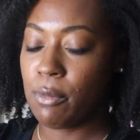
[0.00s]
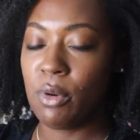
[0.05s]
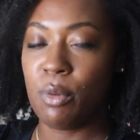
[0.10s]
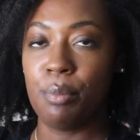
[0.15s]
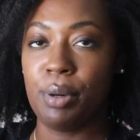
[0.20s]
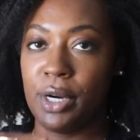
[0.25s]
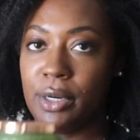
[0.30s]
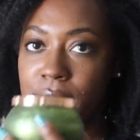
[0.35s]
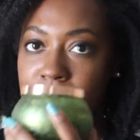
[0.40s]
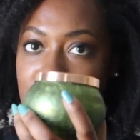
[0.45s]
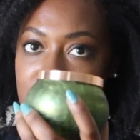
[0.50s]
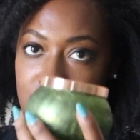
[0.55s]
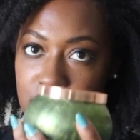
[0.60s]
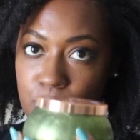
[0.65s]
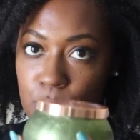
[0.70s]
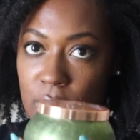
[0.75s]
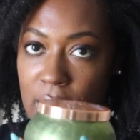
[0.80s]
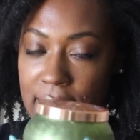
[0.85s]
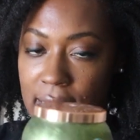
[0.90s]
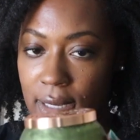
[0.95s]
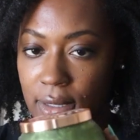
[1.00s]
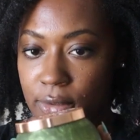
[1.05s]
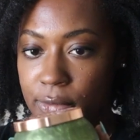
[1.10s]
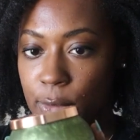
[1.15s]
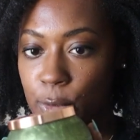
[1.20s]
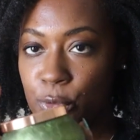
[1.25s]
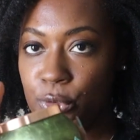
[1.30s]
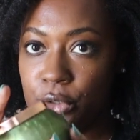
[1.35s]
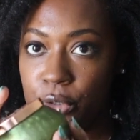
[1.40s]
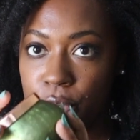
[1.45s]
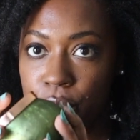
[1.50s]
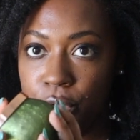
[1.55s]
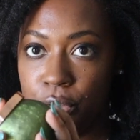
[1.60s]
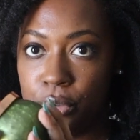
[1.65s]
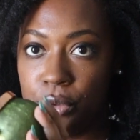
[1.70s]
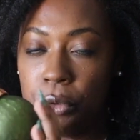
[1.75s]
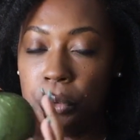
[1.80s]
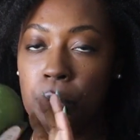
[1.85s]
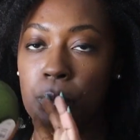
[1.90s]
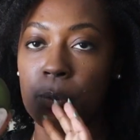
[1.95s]
will burn this when I get closer
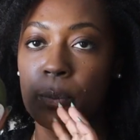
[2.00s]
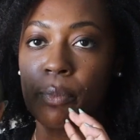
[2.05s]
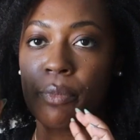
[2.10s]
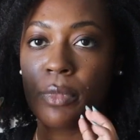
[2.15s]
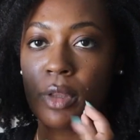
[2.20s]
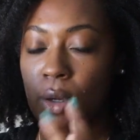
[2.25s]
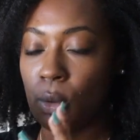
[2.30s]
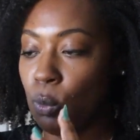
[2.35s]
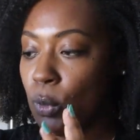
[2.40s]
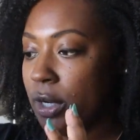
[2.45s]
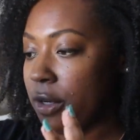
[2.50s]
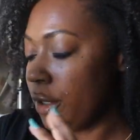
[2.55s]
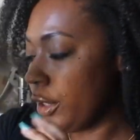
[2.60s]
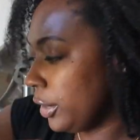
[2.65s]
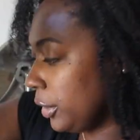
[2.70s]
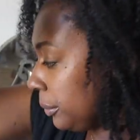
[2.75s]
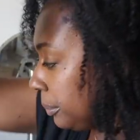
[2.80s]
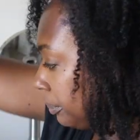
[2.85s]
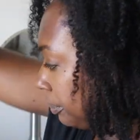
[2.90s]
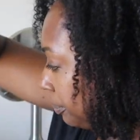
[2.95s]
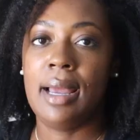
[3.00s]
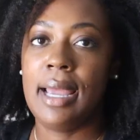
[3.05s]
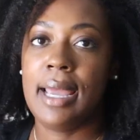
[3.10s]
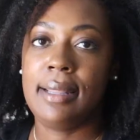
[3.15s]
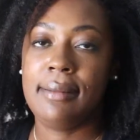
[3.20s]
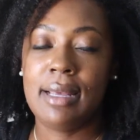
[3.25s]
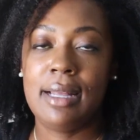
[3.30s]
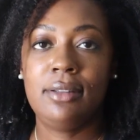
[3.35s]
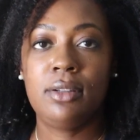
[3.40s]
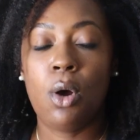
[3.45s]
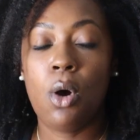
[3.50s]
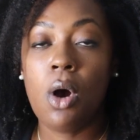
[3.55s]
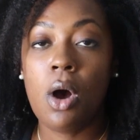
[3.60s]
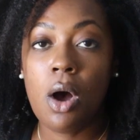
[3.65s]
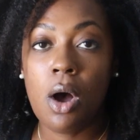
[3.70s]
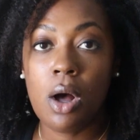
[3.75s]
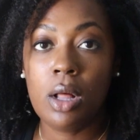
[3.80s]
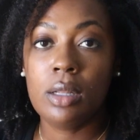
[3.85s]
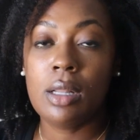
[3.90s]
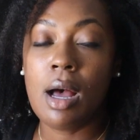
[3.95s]
to winter. And that's
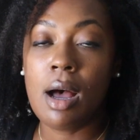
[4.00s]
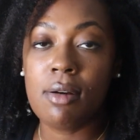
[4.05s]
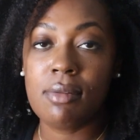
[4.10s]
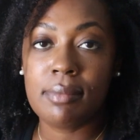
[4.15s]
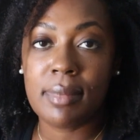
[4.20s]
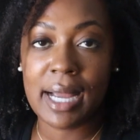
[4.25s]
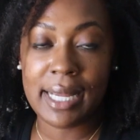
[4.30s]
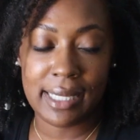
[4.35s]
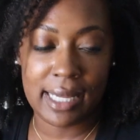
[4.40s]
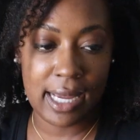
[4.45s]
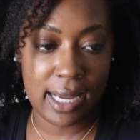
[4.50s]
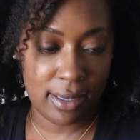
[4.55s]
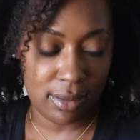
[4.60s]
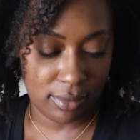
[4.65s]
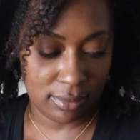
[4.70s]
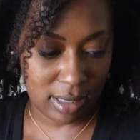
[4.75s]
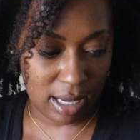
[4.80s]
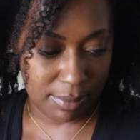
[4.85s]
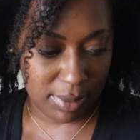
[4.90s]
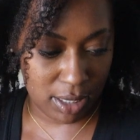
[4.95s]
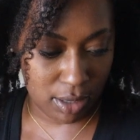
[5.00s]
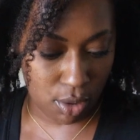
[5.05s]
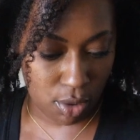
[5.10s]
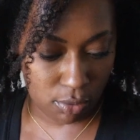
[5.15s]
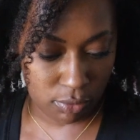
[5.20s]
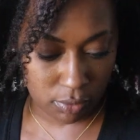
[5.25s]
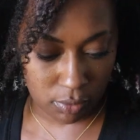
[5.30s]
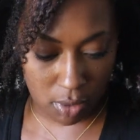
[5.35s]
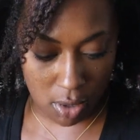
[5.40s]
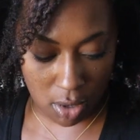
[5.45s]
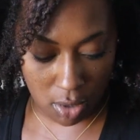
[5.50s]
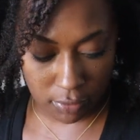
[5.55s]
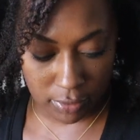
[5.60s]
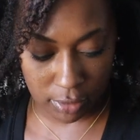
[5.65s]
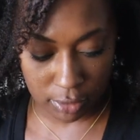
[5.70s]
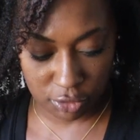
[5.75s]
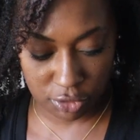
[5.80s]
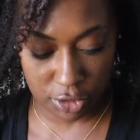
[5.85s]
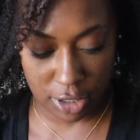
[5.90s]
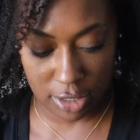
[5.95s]
all of my candles. I mean, overall,
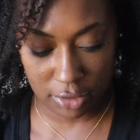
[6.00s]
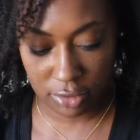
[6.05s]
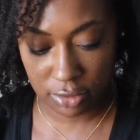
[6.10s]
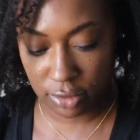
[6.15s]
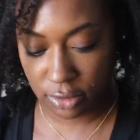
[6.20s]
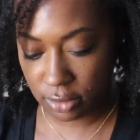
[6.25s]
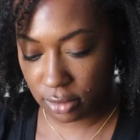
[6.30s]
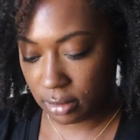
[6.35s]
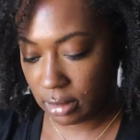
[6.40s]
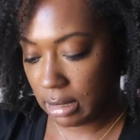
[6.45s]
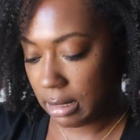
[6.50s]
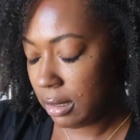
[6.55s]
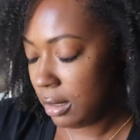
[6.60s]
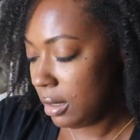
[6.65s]
they're just